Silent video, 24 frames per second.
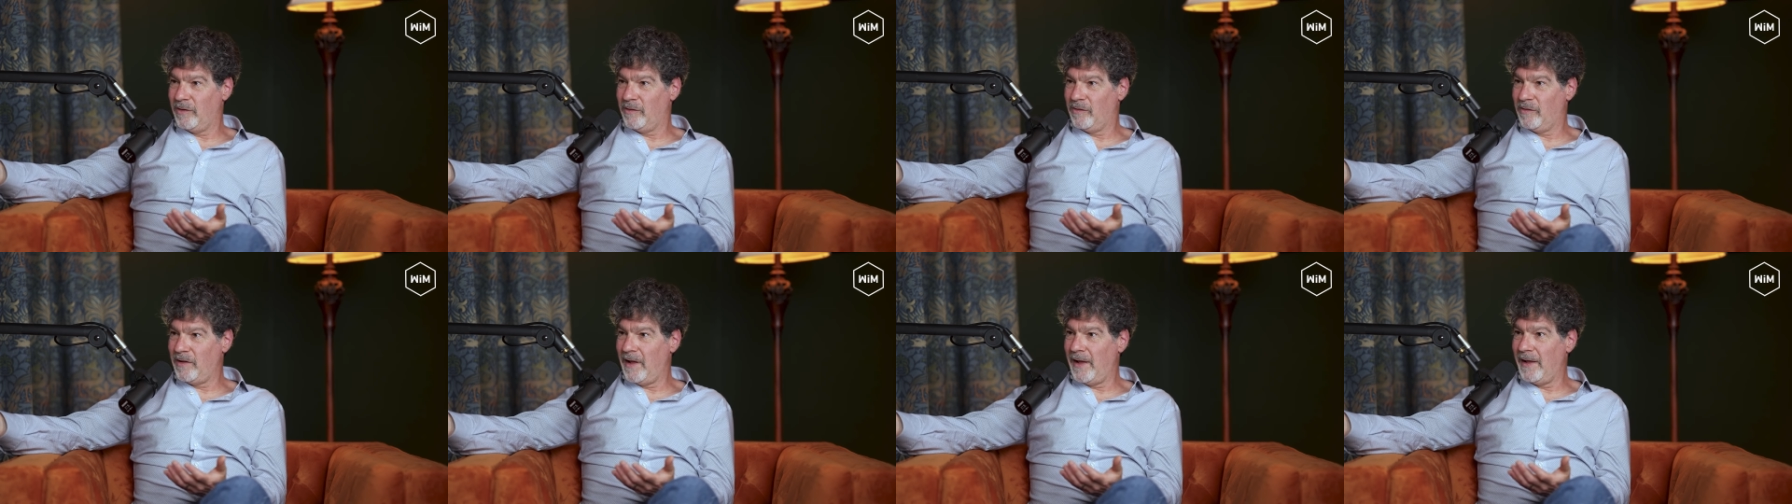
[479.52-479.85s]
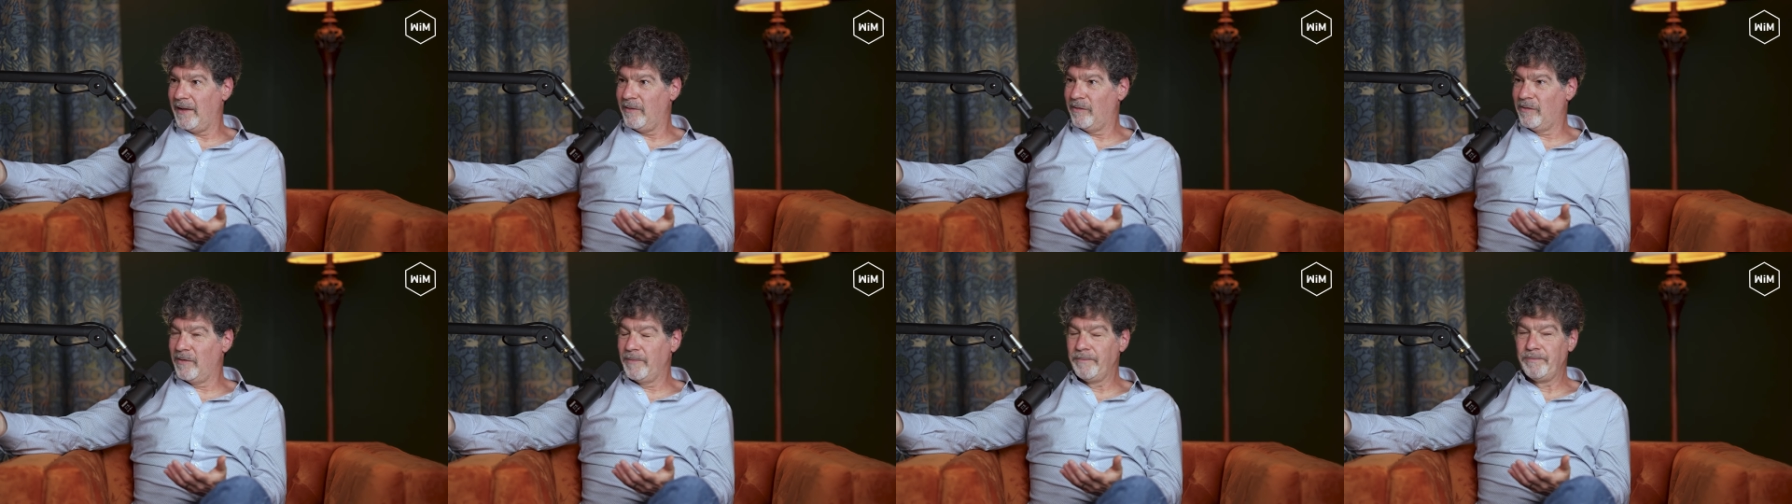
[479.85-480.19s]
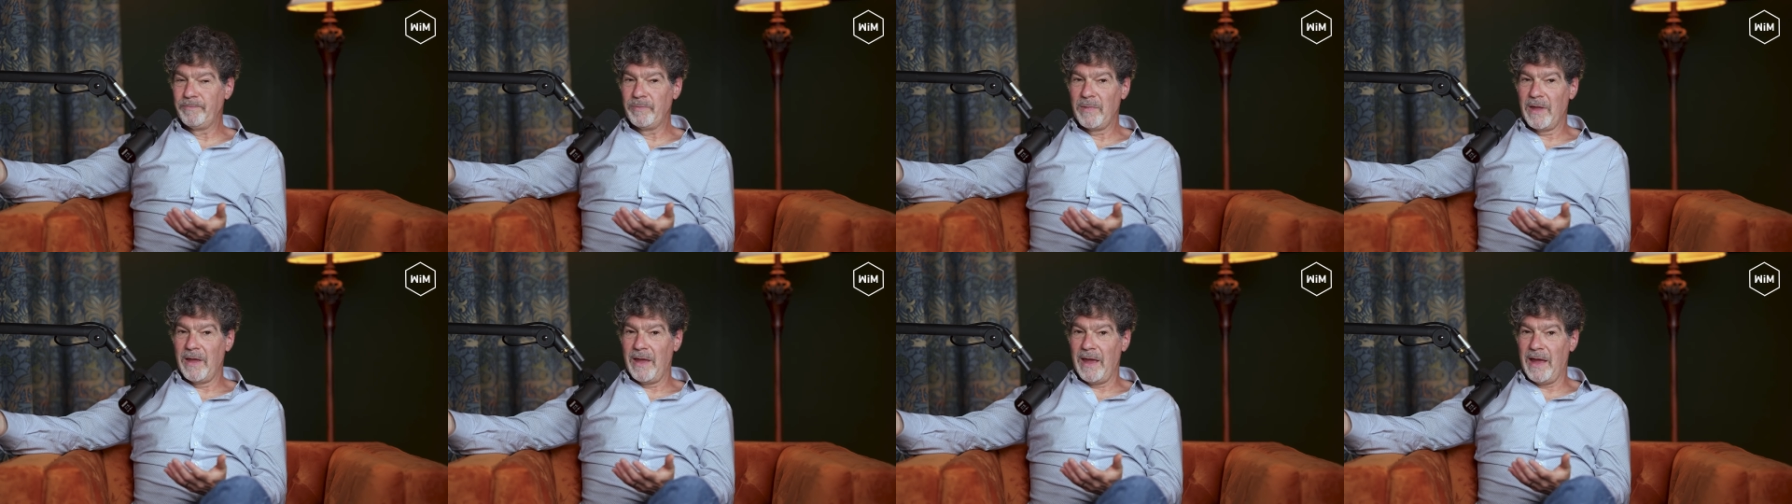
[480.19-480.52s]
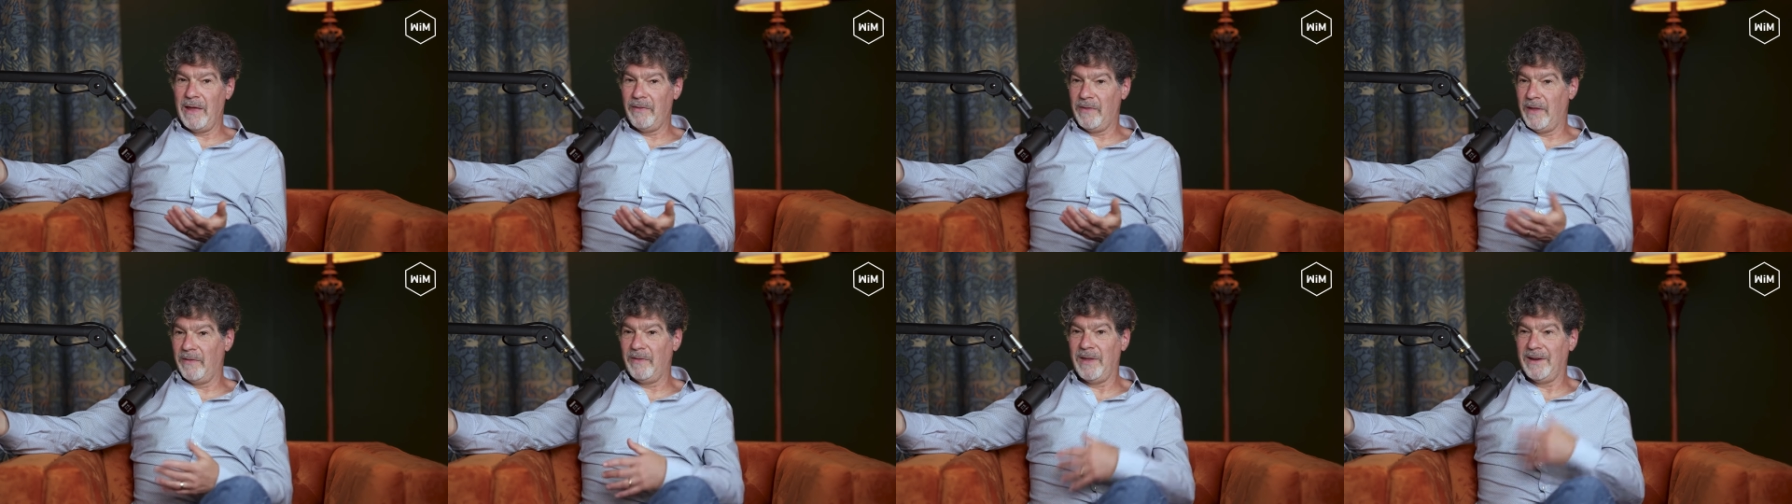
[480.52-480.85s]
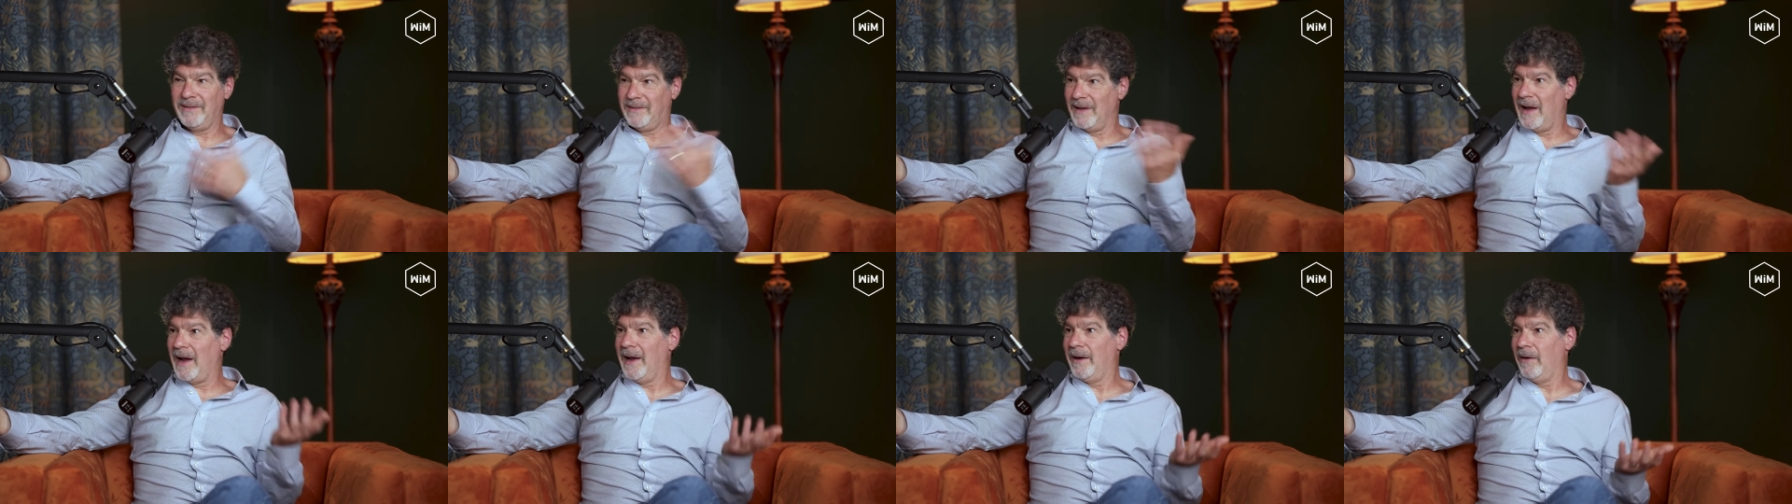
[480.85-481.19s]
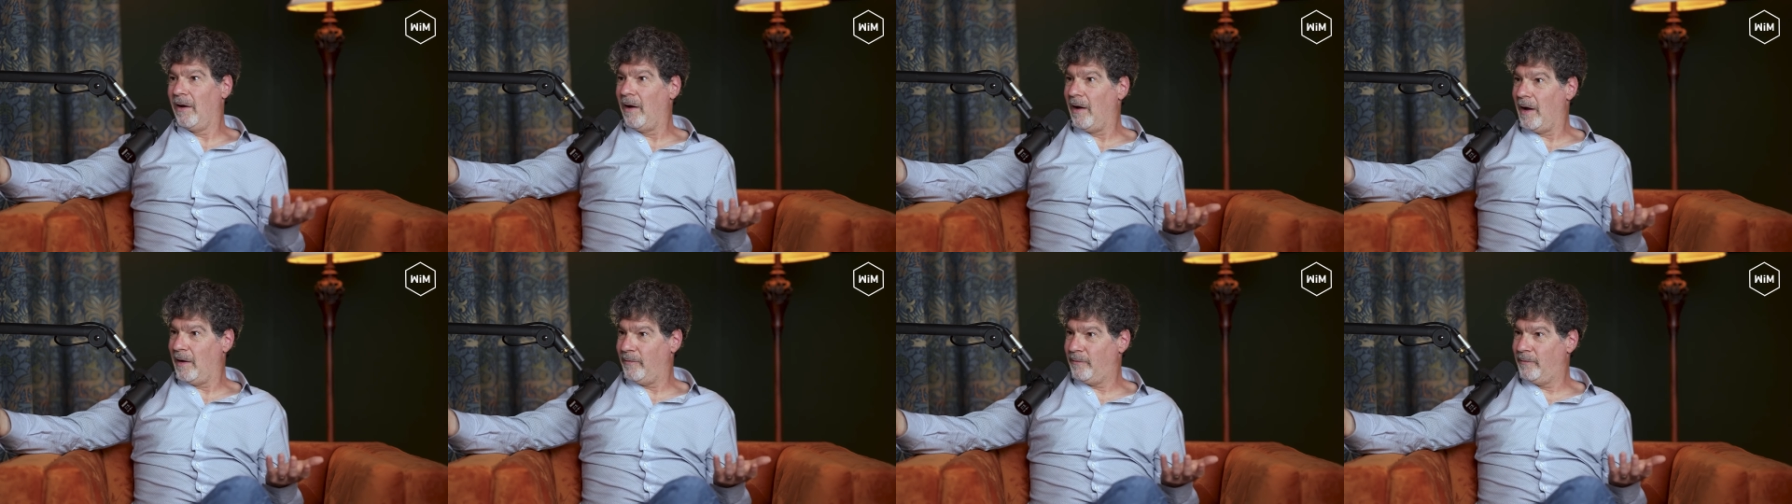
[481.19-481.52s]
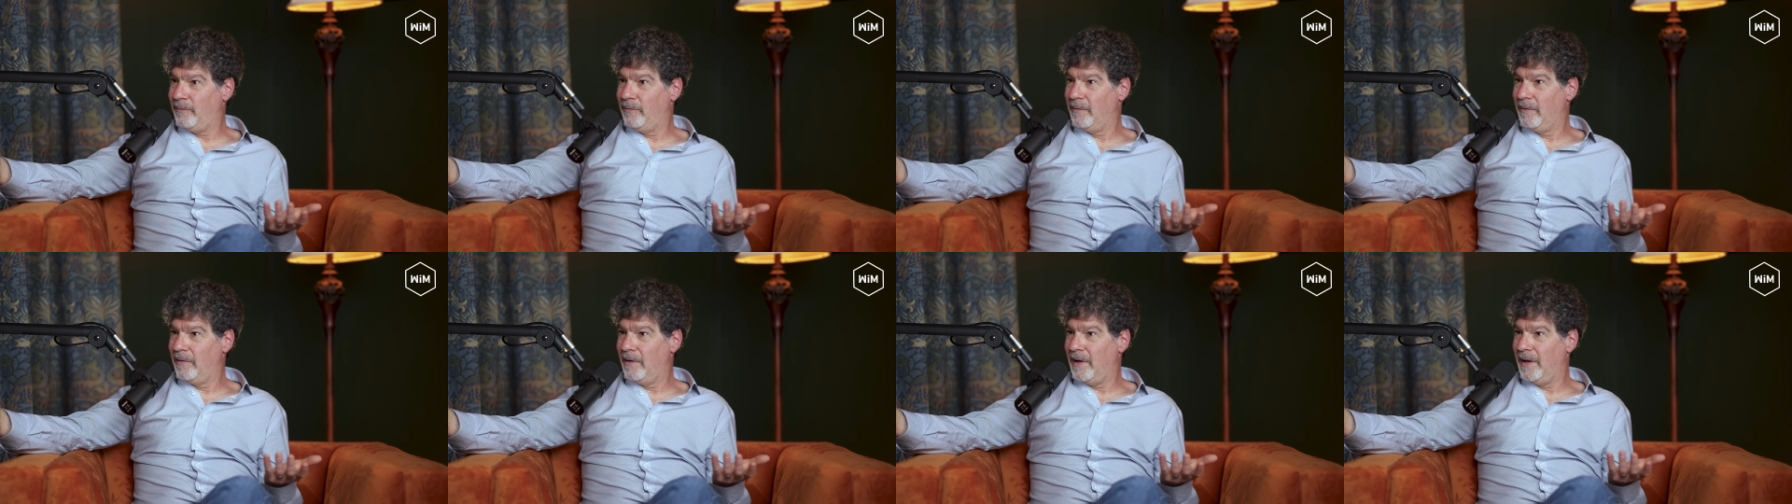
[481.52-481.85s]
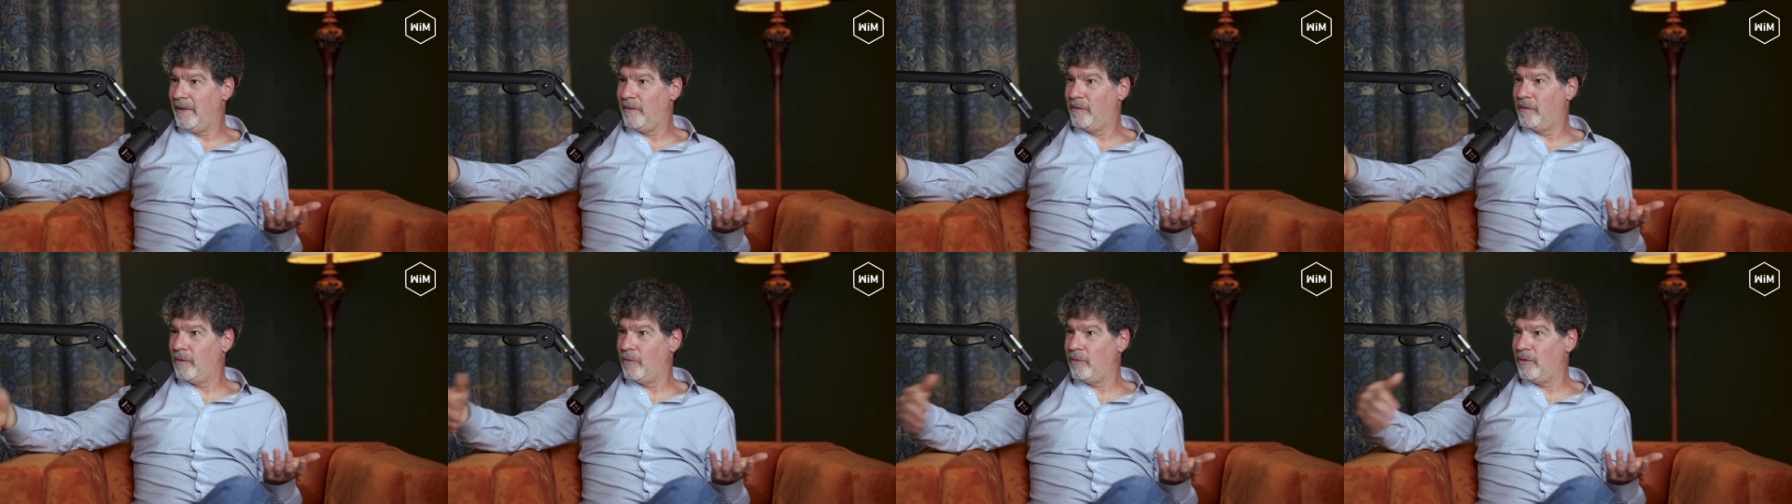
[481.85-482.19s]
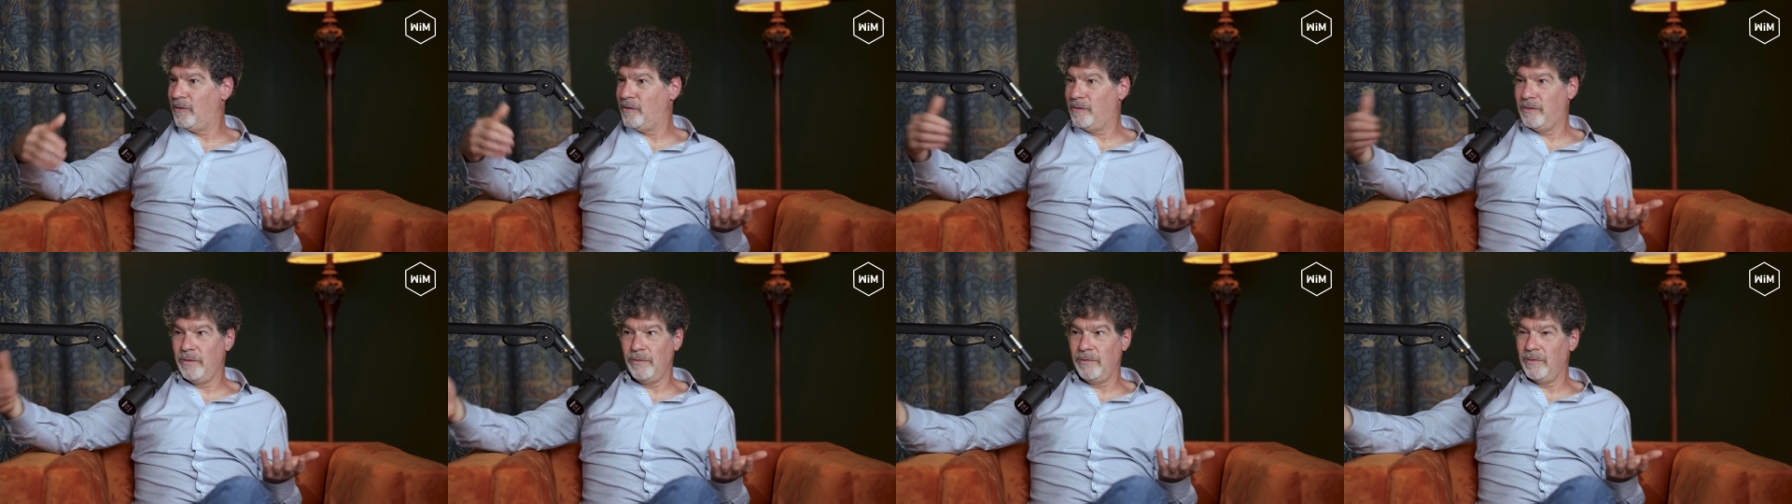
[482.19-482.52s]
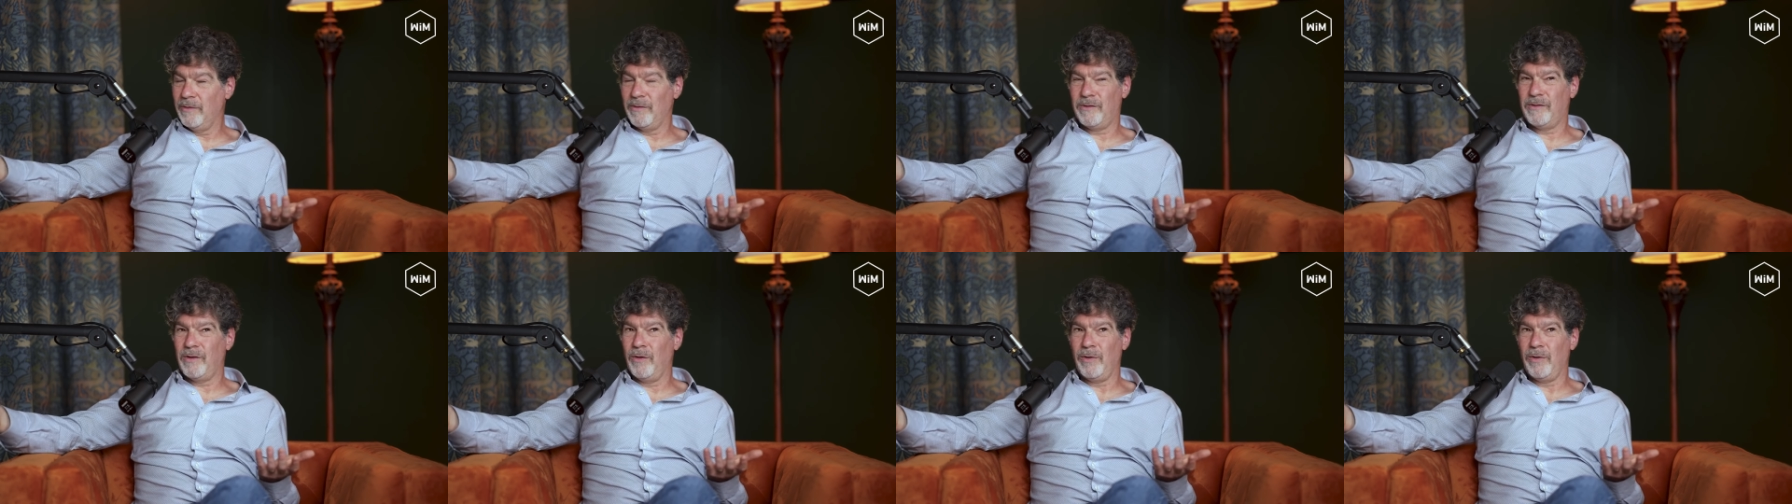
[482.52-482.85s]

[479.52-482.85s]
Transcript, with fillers: mm-hmm. success, and then they died off. And so the students